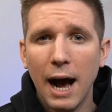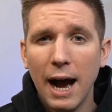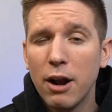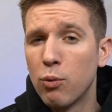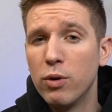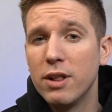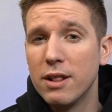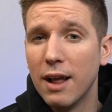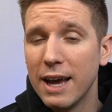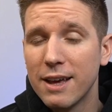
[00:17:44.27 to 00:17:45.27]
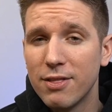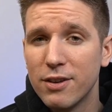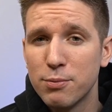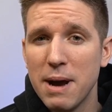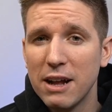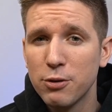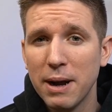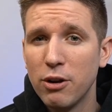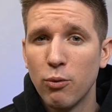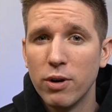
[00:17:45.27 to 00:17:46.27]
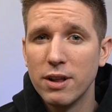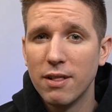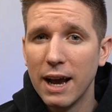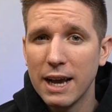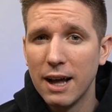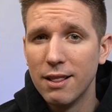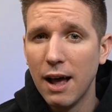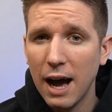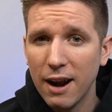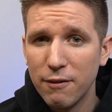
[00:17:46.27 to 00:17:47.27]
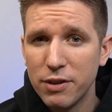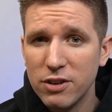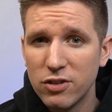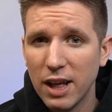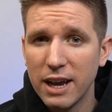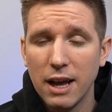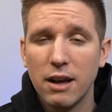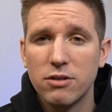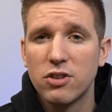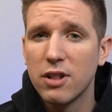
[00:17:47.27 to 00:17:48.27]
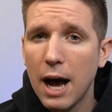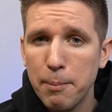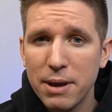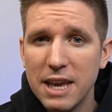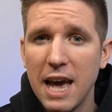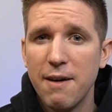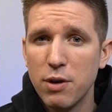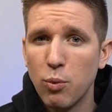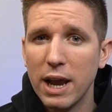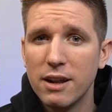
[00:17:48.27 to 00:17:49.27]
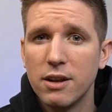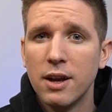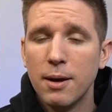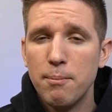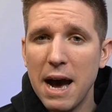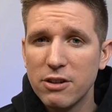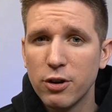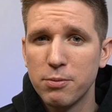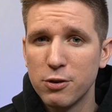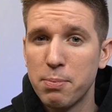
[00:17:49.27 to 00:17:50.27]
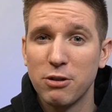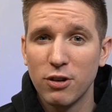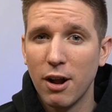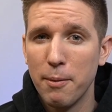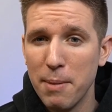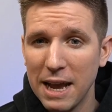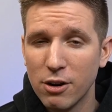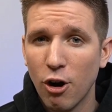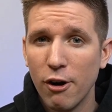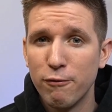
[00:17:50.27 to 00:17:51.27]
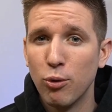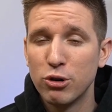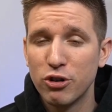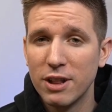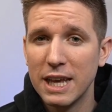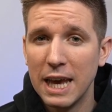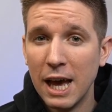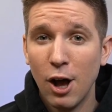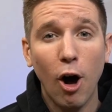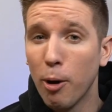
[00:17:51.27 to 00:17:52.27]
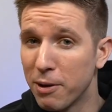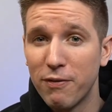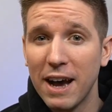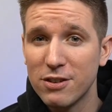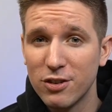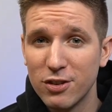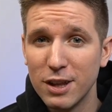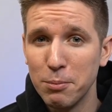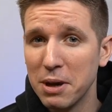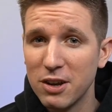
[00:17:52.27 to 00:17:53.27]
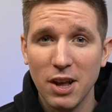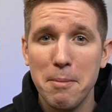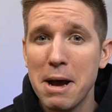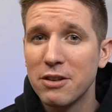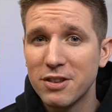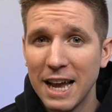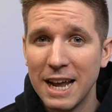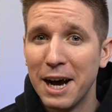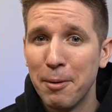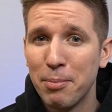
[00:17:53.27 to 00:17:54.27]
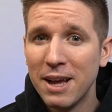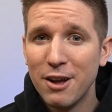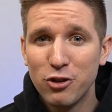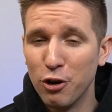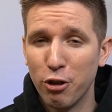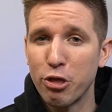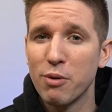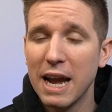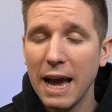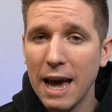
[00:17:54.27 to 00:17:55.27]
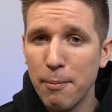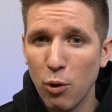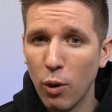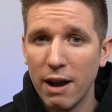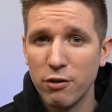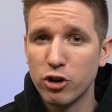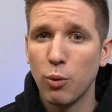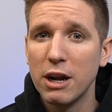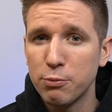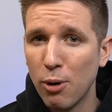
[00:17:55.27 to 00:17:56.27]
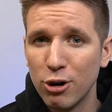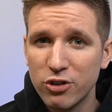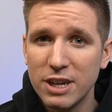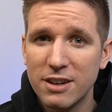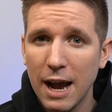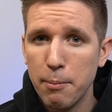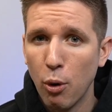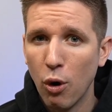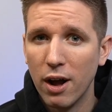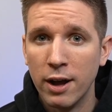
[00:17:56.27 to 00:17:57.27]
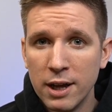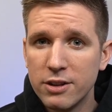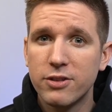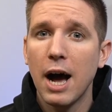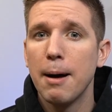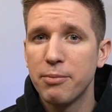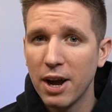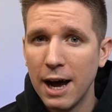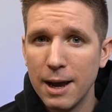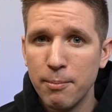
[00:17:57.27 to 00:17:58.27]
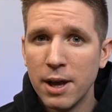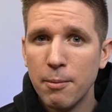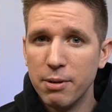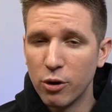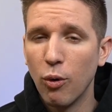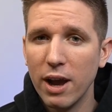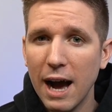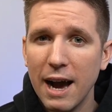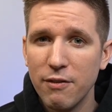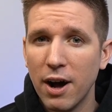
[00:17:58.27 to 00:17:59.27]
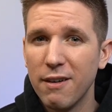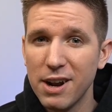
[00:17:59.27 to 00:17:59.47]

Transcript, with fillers: I don't really like this matchup. I don't really like a lot of these like sloppy heavyweight matchups, especially on a main card. Fortunately, I'll be fast asleep because I'm not staying up till 3 a.m. or whatever to watch Marcin Tybura top time Blagoy Ivanov.